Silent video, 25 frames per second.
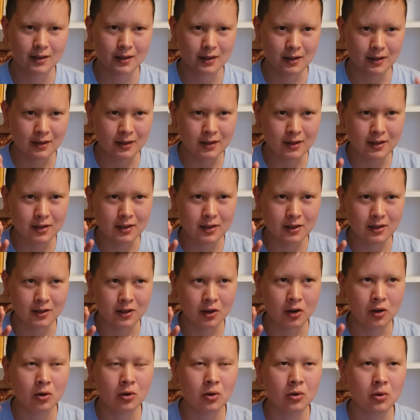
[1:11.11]
the
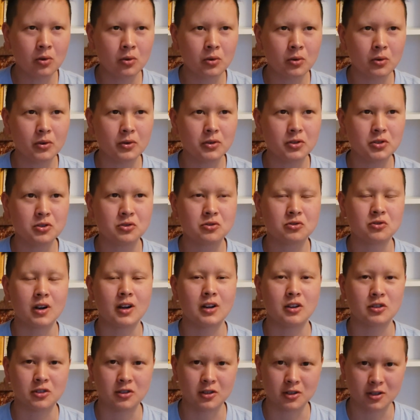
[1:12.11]
whole
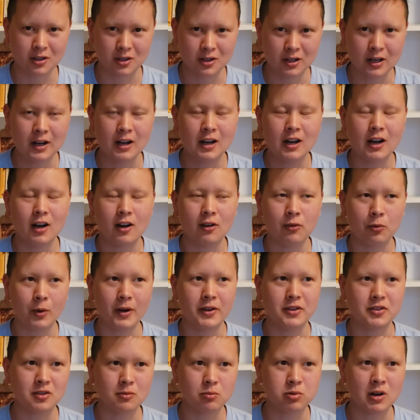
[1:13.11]
structure of
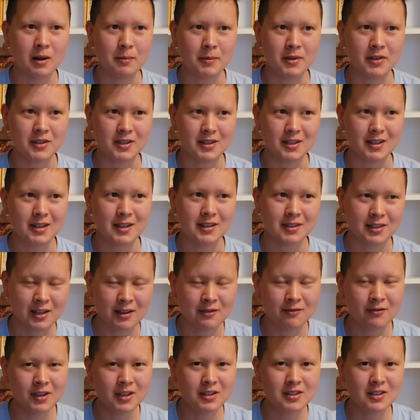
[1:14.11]
white supremacy is
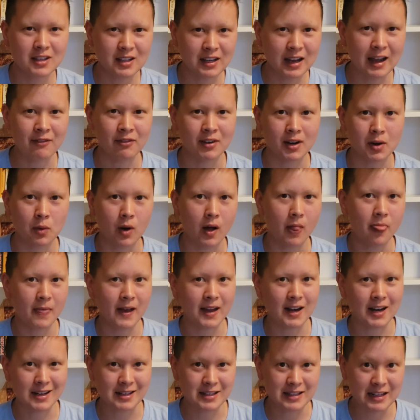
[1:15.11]
convincing everyone
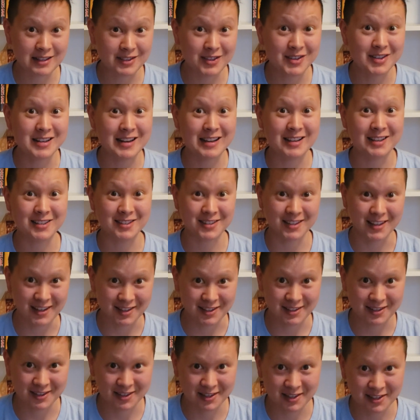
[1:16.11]
that it doesn't
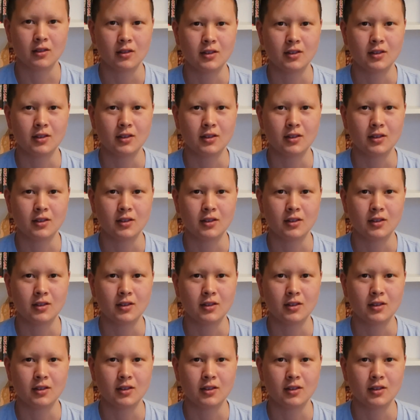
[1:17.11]
exist.